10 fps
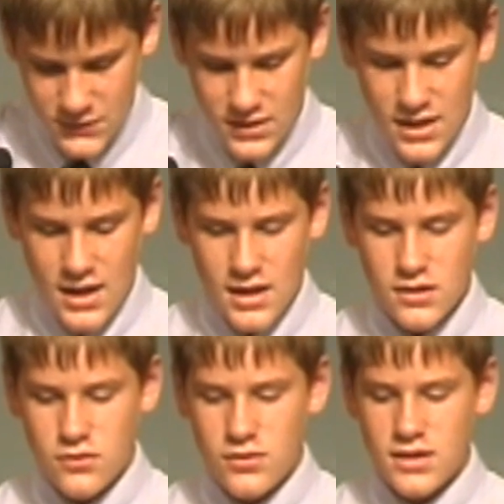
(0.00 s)
God,
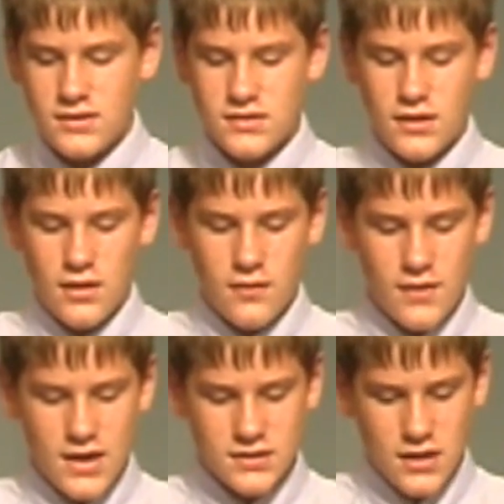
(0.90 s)
who is
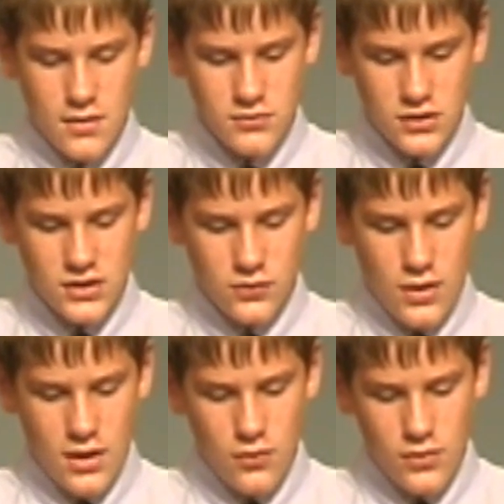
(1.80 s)
love, has come to
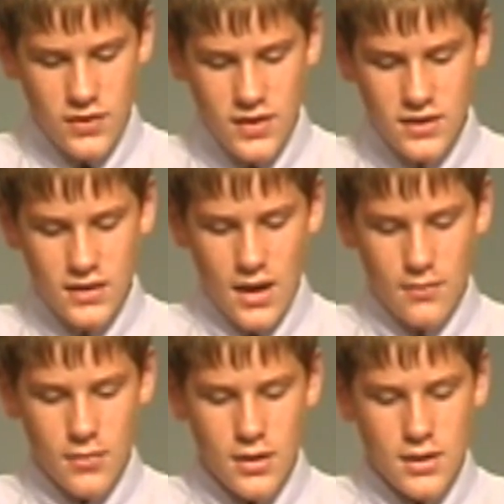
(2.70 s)
dwell within them